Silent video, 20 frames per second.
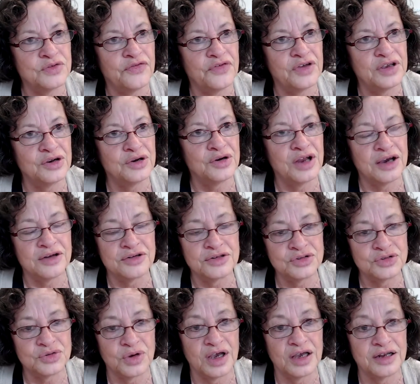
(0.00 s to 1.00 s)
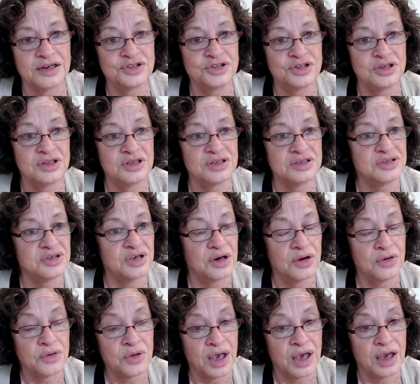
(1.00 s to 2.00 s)
figured out a strategy that said,
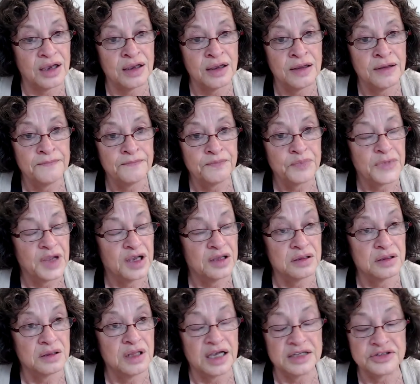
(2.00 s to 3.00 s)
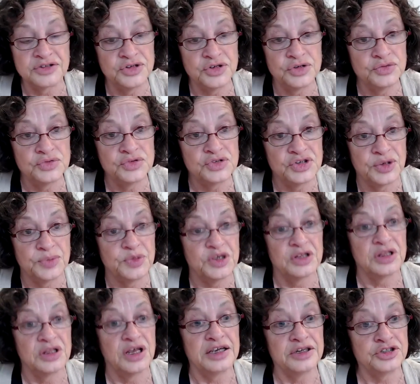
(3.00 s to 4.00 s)
okay, let's use
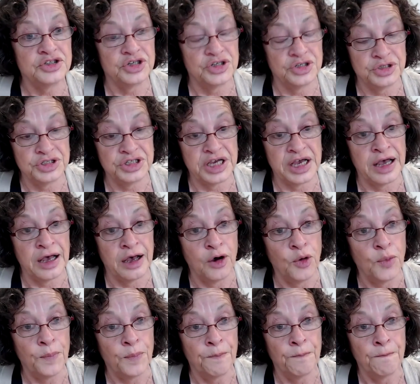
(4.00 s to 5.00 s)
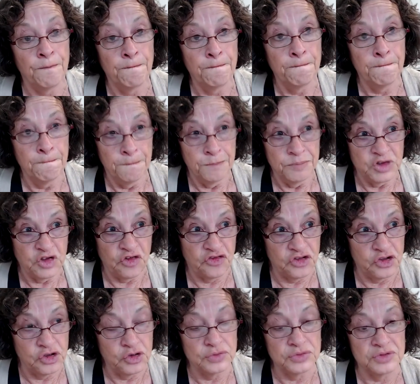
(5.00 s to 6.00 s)
simulation to help
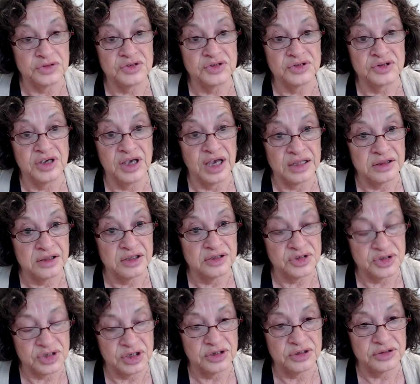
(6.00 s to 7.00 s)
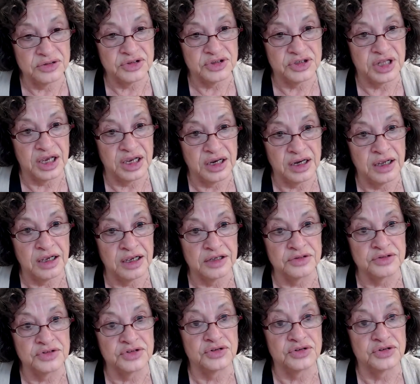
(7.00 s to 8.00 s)
students get the skills they
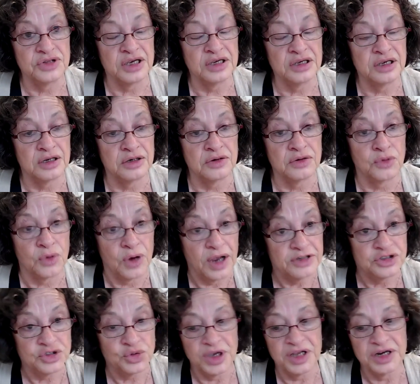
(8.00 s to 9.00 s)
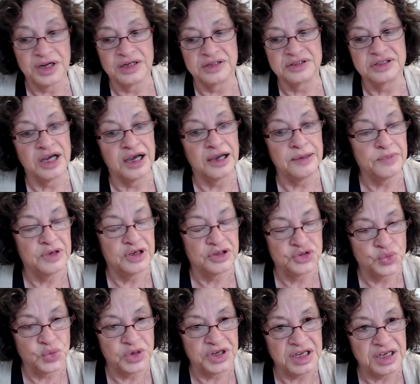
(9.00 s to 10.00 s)
need so they can graduate on time
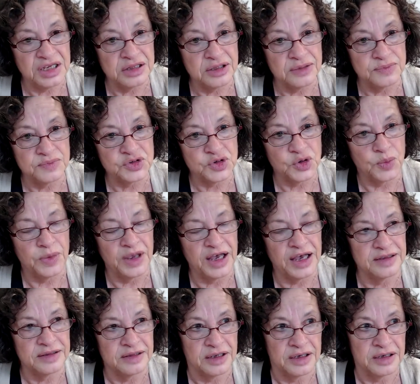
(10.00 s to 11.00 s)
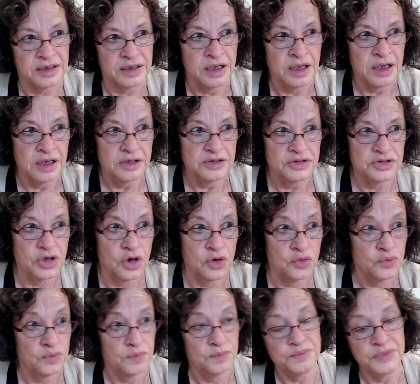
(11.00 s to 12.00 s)
because we need them so badly.
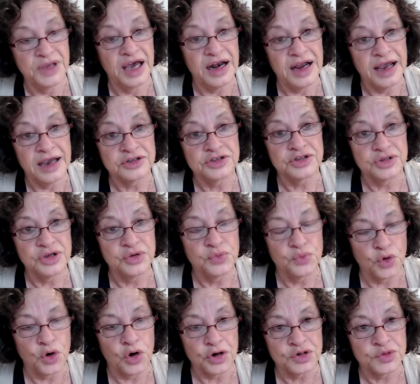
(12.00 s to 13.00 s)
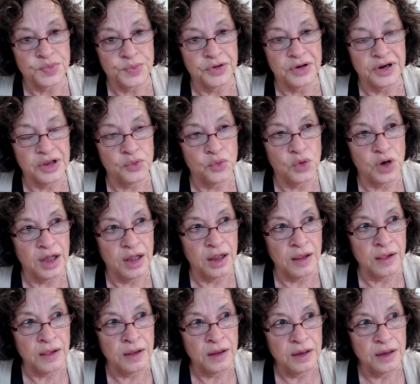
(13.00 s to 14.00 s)
So that actually worked pretty
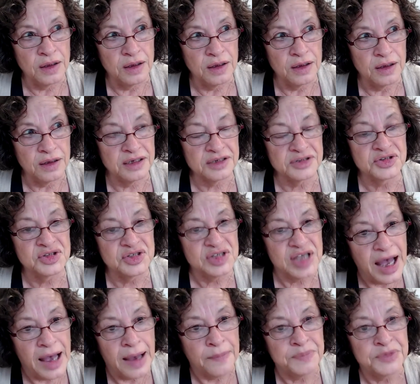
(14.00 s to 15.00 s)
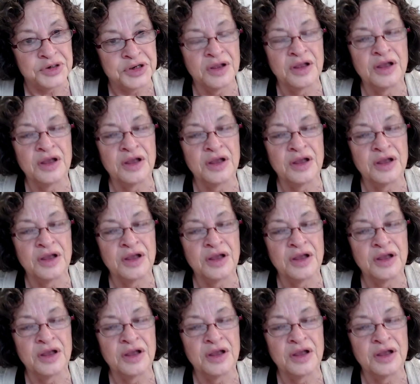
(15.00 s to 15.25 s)
well, except